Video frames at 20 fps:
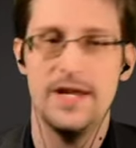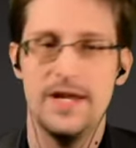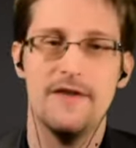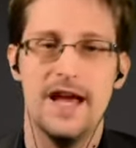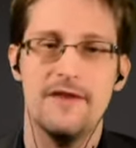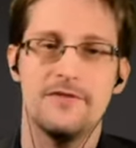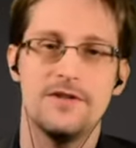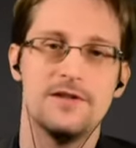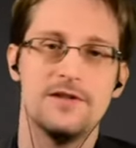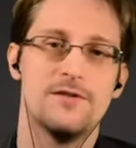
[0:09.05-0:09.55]
We
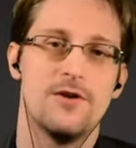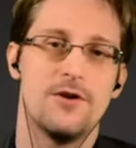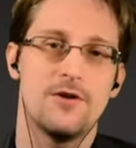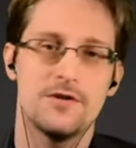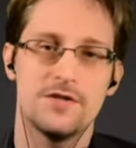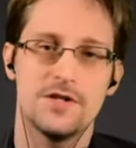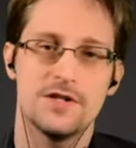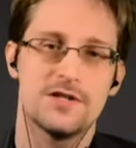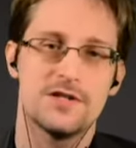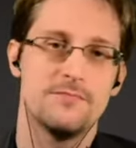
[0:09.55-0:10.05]
have the
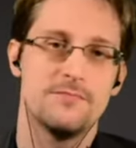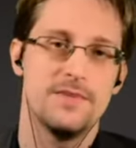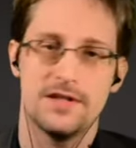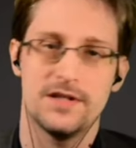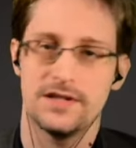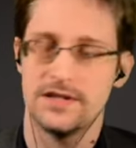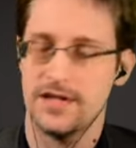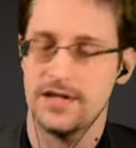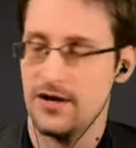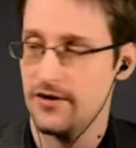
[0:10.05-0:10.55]
largest
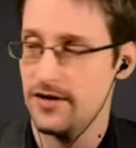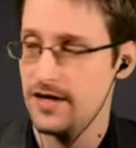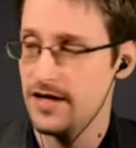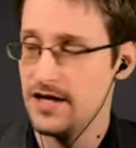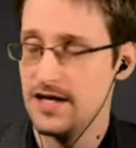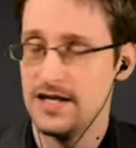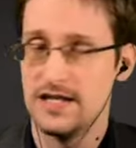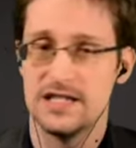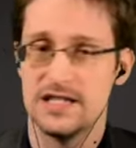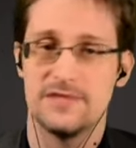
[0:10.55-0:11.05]

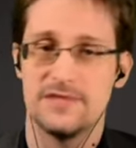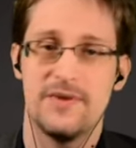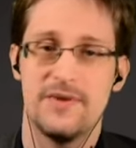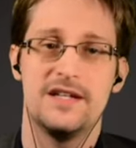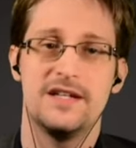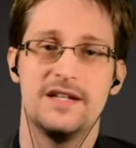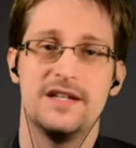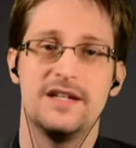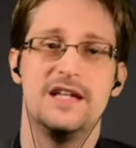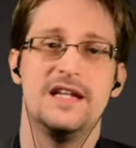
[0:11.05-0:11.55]
military
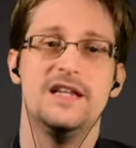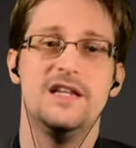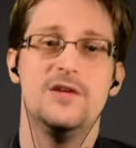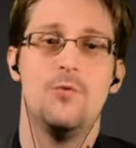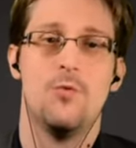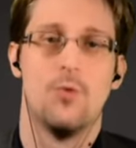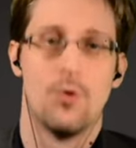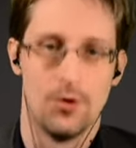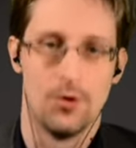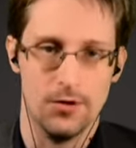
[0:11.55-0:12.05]
spending in
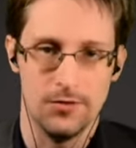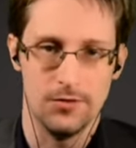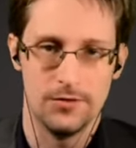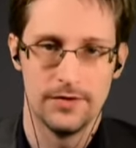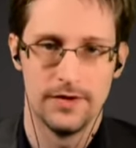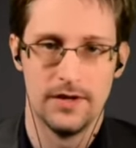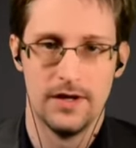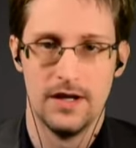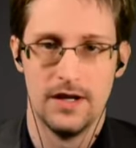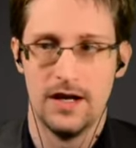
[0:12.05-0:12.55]
the
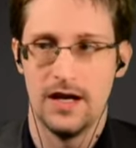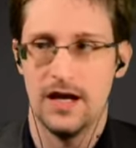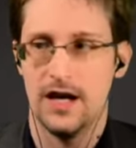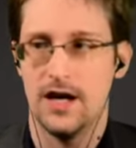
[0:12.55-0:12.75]
world.